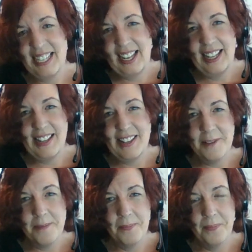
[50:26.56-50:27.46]
like,
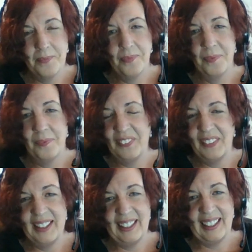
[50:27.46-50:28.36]
we don't live in
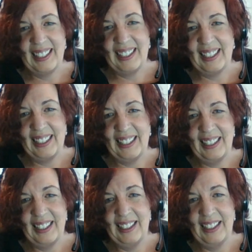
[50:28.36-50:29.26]
a rape
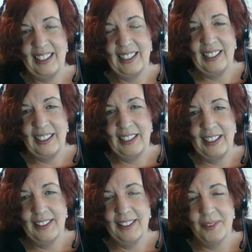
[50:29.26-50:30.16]
culture,
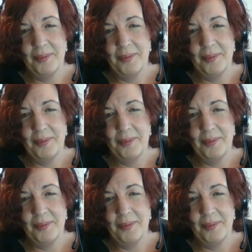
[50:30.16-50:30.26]
okay? Mm.